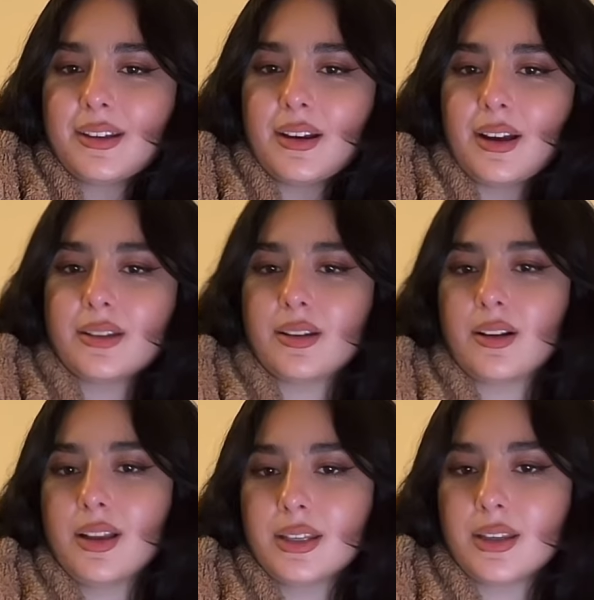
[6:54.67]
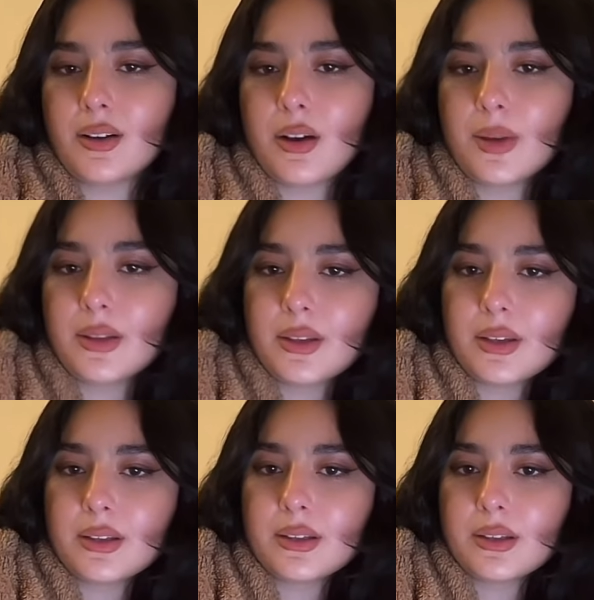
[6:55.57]
Sorry guys, I can't see the comments
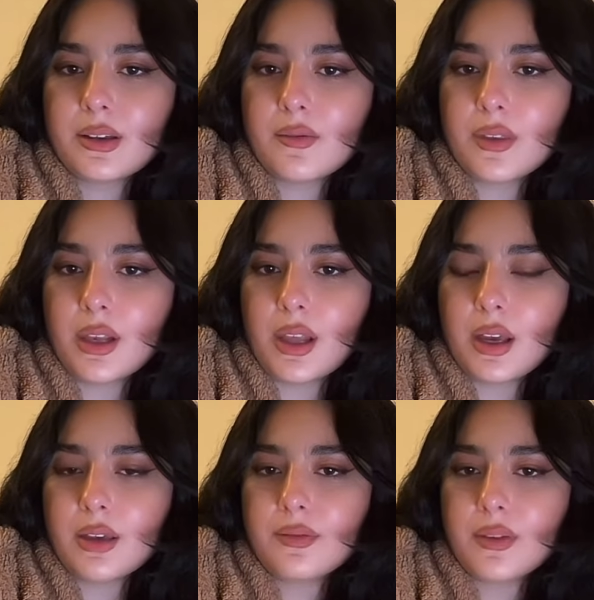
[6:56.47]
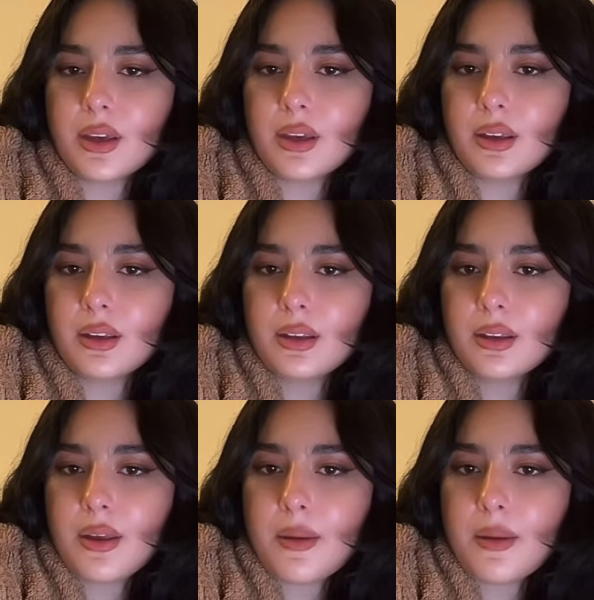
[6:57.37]
because of the live thing.